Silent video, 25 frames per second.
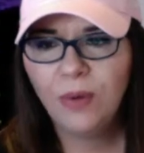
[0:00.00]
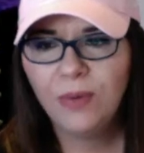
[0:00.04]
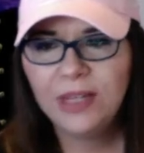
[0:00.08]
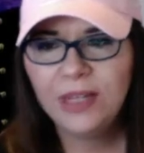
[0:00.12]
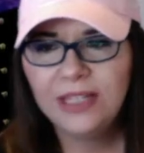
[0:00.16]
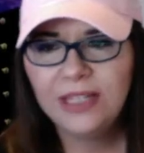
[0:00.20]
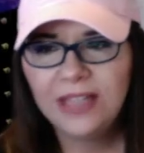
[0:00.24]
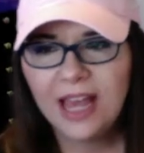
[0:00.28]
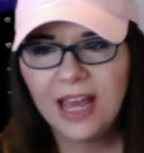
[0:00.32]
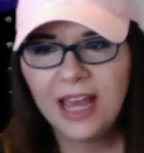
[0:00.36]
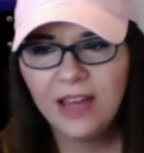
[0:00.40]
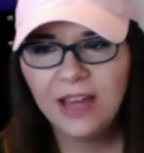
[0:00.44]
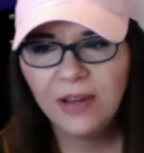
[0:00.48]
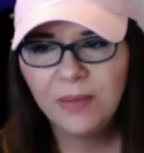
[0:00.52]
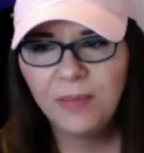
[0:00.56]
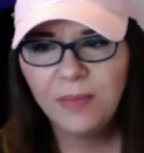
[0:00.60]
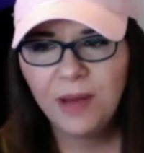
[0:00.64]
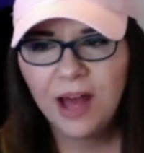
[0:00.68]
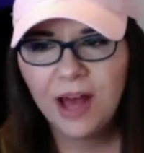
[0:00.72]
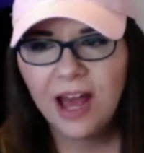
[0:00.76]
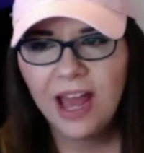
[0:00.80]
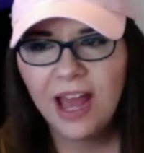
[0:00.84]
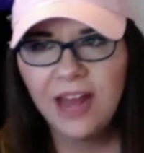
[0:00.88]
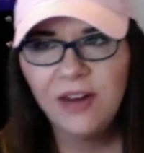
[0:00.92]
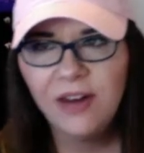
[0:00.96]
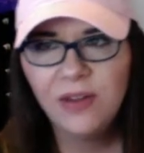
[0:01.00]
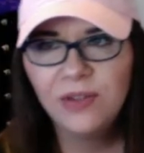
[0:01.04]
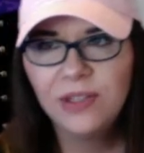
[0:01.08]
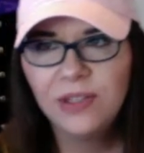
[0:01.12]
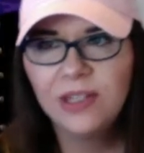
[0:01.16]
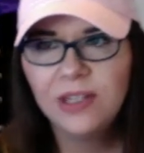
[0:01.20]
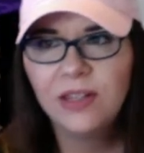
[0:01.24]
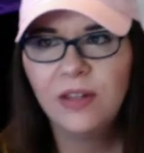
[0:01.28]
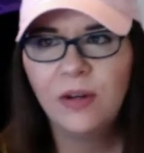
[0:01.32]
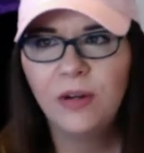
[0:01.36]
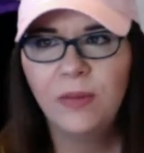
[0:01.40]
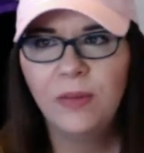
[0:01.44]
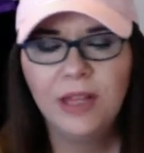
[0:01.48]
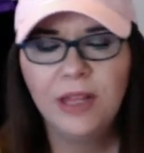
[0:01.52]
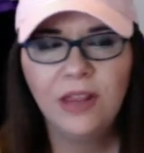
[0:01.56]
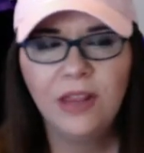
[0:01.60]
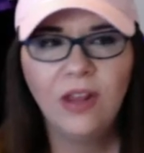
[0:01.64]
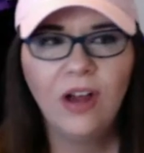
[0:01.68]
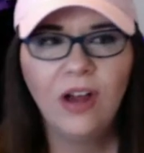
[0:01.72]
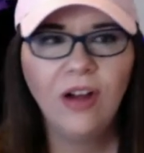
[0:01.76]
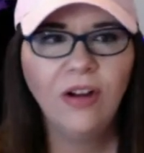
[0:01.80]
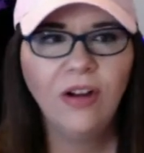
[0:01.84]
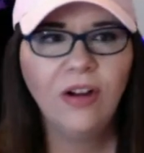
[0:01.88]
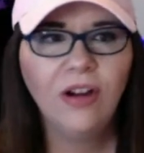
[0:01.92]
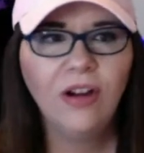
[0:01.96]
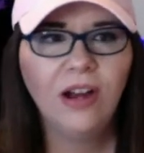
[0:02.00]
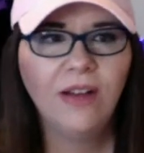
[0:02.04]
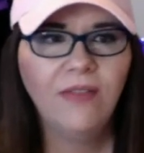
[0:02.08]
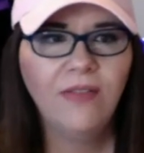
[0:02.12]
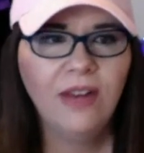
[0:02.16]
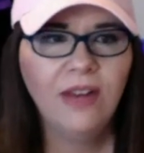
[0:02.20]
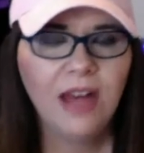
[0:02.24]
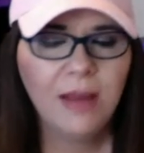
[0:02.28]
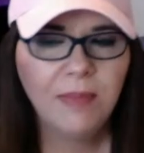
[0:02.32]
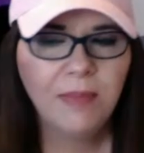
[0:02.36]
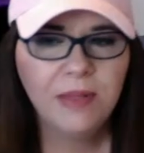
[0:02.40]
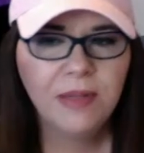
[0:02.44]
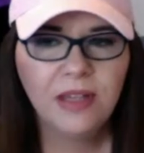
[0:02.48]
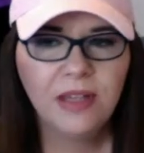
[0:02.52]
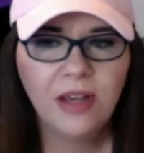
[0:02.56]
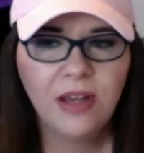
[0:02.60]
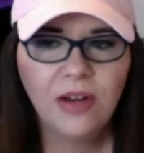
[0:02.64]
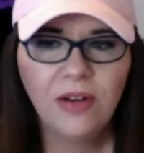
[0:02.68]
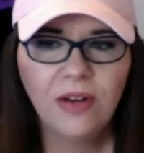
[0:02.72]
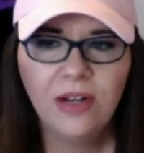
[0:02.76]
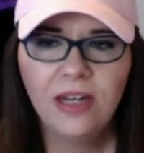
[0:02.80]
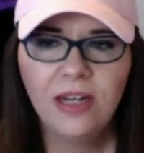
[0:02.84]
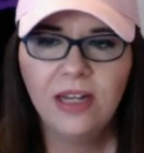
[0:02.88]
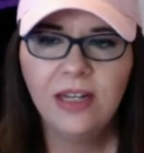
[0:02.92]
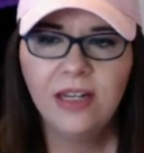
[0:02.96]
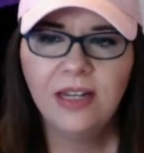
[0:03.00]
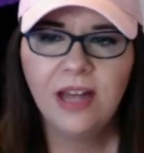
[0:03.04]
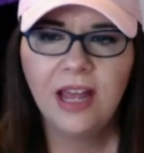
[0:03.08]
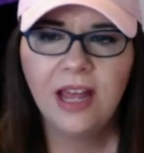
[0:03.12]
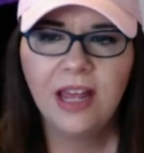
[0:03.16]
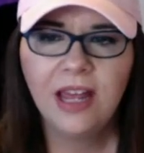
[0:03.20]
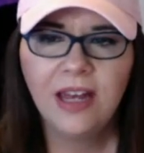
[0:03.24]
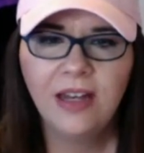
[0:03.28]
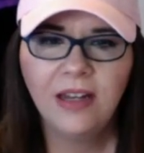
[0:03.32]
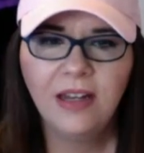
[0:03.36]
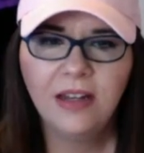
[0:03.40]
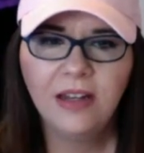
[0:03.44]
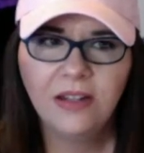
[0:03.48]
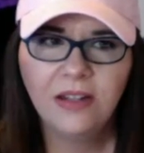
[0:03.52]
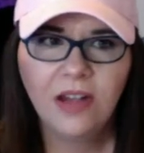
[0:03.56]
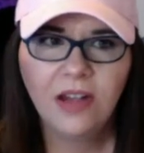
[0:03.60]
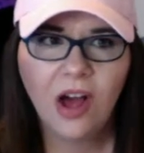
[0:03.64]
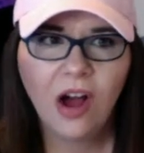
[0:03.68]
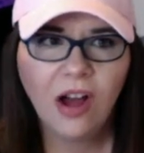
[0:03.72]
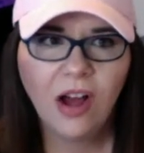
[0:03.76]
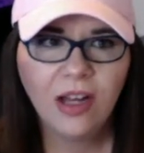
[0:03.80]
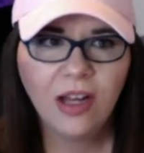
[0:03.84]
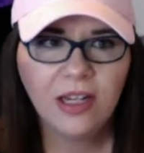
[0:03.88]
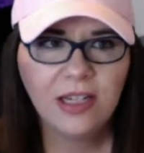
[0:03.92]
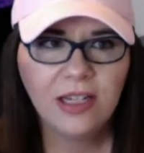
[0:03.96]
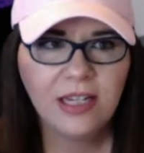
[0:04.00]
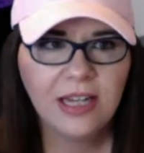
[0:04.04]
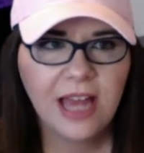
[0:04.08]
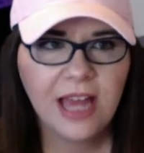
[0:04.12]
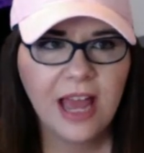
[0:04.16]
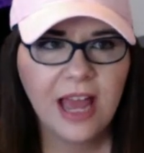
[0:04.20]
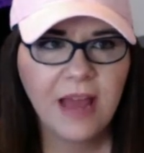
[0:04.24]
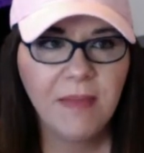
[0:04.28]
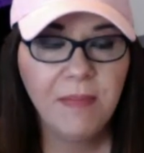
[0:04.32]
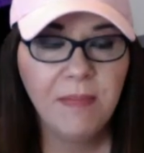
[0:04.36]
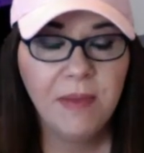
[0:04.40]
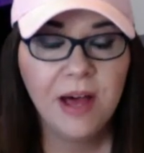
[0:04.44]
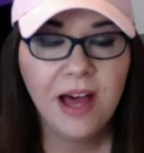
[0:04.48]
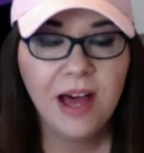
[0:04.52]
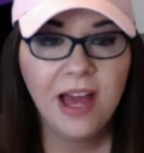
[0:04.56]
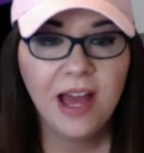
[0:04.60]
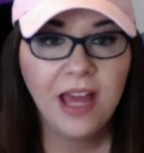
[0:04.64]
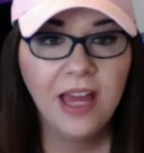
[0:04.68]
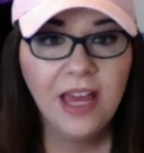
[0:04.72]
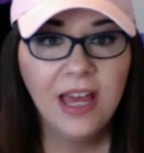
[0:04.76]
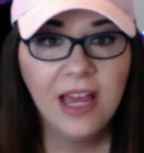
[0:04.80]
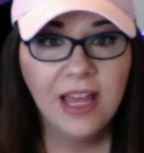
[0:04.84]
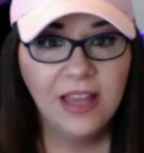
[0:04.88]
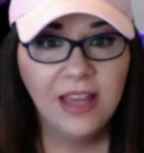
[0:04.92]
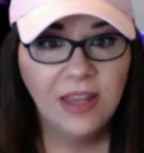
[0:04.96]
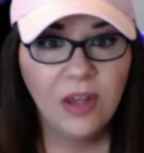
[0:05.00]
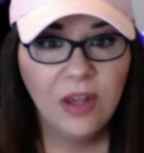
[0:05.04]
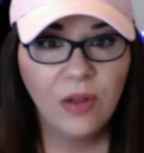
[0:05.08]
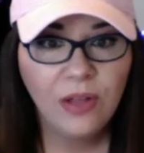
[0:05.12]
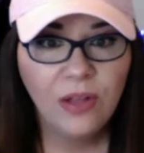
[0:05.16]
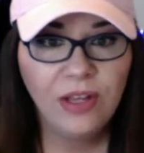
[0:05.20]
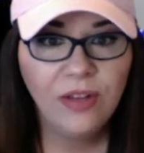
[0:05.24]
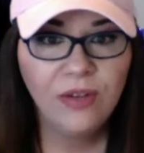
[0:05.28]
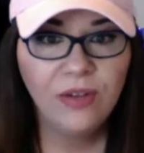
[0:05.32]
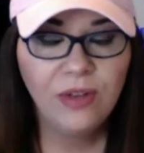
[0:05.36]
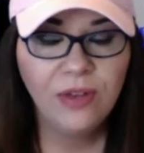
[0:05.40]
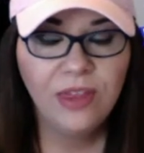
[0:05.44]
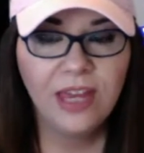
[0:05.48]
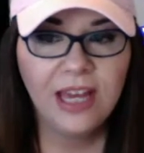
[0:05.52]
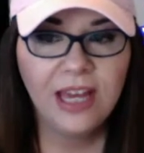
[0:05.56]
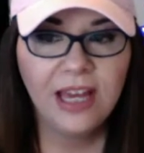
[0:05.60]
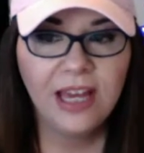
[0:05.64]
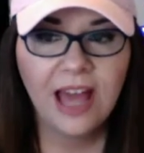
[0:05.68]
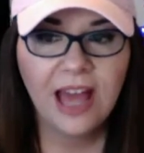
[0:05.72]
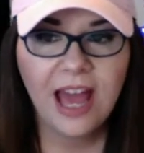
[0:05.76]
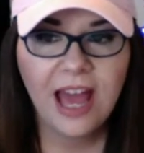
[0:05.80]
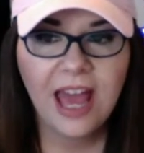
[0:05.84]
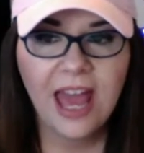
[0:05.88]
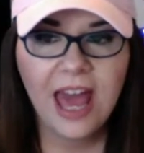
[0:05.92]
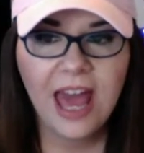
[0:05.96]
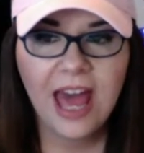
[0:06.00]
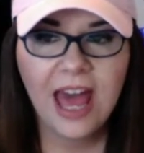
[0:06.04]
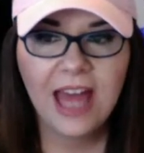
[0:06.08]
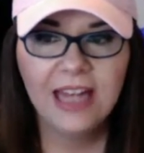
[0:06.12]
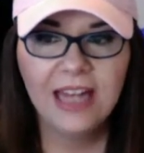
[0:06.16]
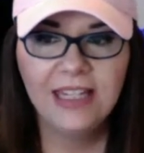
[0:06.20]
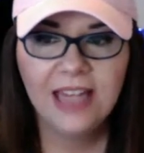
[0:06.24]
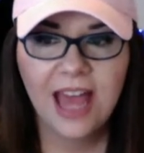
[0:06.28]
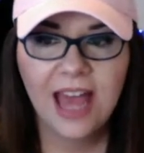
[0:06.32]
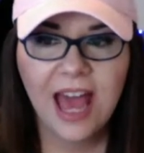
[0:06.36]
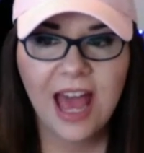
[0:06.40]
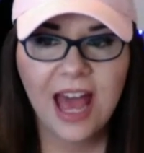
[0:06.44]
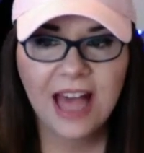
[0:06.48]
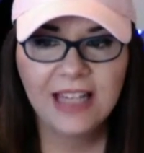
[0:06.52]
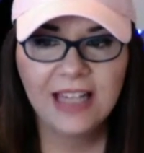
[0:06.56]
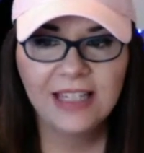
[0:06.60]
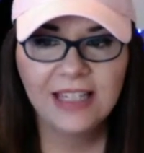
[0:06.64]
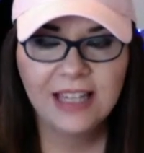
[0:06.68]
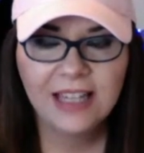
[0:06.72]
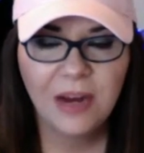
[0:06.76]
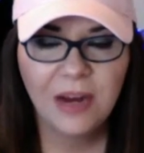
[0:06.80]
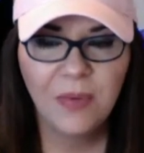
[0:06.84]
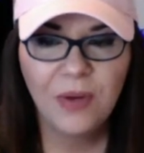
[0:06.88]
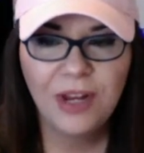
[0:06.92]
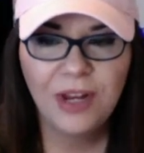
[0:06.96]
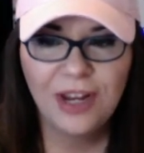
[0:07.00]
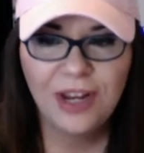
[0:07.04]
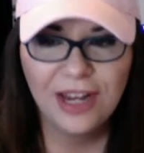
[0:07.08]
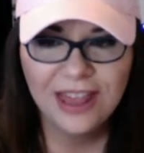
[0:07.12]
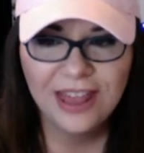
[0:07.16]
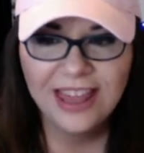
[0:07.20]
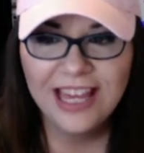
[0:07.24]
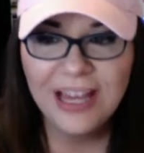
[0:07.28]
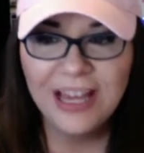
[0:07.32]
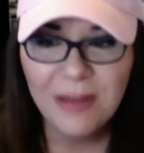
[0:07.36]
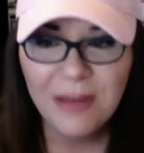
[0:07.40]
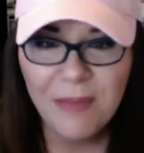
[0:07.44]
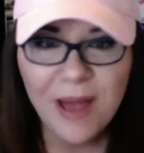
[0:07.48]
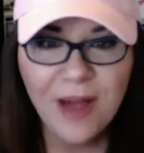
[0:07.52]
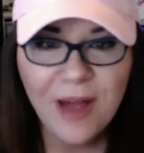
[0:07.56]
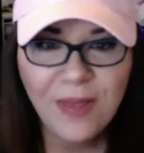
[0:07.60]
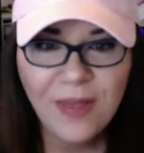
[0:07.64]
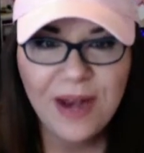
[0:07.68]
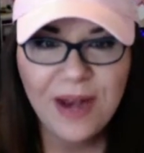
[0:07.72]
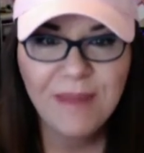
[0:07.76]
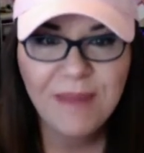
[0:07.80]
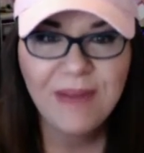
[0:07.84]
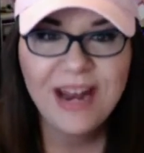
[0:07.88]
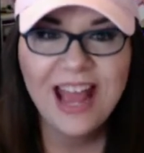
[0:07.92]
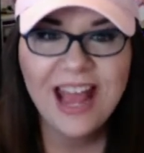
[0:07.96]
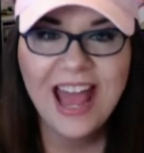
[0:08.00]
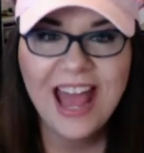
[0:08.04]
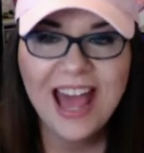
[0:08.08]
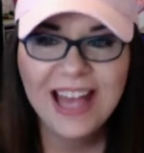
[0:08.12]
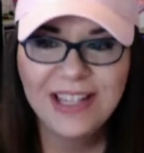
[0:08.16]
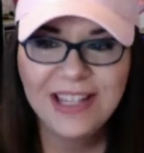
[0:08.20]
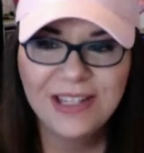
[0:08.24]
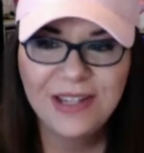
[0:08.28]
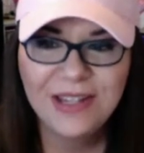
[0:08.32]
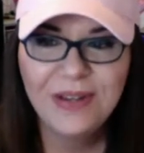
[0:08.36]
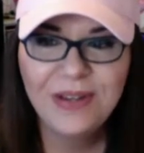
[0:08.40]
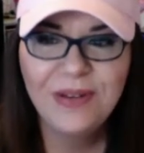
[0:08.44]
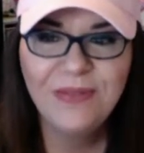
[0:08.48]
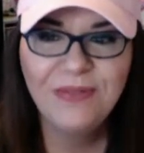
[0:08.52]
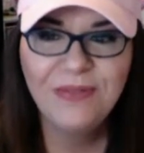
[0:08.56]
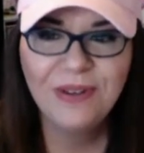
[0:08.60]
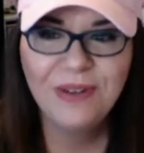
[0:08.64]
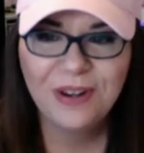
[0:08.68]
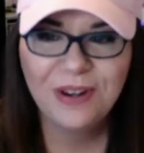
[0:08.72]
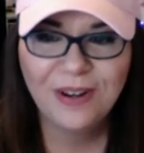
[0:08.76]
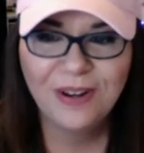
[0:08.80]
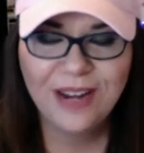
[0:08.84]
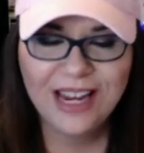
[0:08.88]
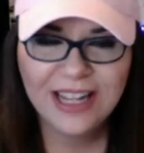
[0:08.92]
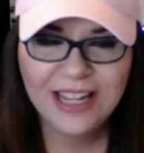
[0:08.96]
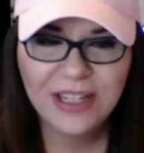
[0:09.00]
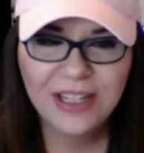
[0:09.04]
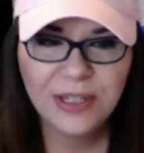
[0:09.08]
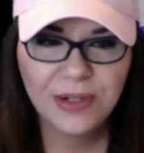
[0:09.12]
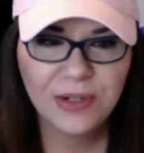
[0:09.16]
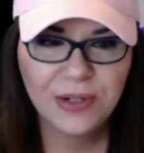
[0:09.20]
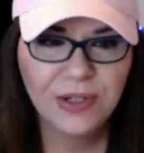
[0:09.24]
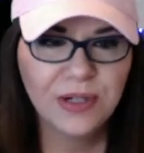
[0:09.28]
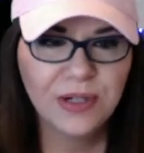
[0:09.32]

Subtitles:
we say goodbye, I know it's a little bit longer of an episode and talk today, but the only other thing I had to ask that I want you to think about that I'm going to ask you for your answers